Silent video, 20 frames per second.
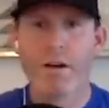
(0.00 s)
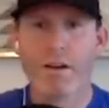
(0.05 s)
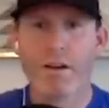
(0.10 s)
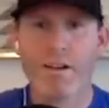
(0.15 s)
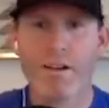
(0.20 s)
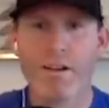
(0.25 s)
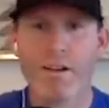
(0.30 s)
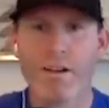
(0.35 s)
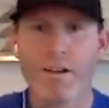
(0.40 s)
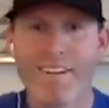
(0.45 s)

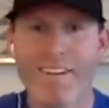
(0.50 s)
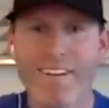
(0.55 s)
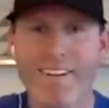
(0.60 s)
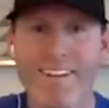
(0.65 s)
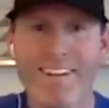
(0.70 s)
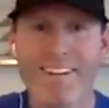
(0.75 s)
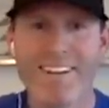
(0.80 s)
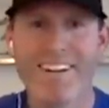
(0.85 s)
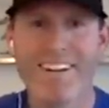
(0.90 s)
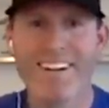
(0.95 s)

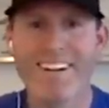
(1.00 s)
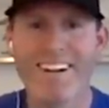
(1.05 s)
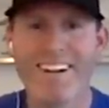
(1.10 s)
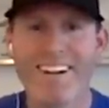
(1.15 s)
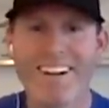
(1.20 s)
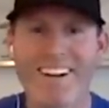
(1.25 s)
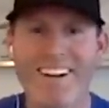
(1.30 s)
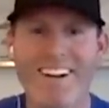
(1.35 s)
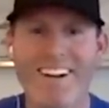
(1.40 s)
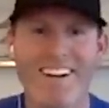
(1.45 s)

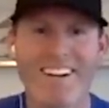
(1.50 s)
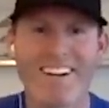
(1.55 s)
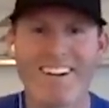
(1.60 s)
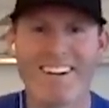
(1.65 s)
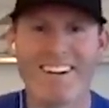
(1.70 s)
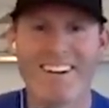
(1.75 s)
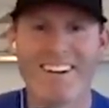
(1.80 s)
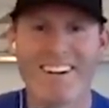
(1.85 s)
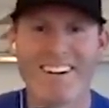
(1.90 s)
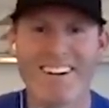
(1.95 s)

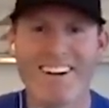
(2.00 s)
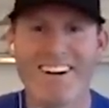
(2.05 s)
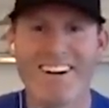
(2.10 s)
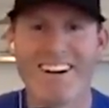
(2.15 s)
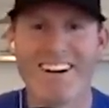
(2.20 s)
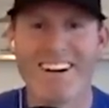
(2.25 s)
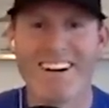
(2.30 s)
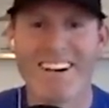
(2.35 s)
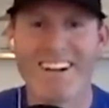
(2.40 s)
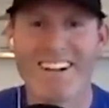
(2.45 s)

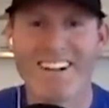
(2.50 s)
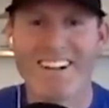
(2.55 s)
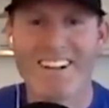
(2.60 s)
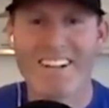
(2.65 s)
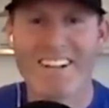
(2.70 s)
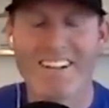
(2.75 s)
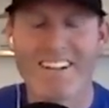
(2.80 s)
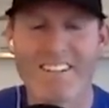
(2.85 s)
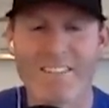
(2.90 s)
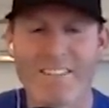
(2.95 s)

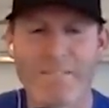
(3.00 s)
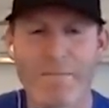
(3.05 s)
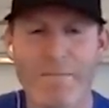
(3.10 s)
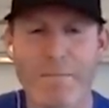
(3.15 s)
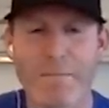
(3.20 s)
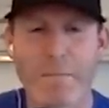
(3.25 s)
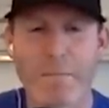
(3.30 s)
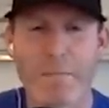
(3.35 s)
The person shown says nothing.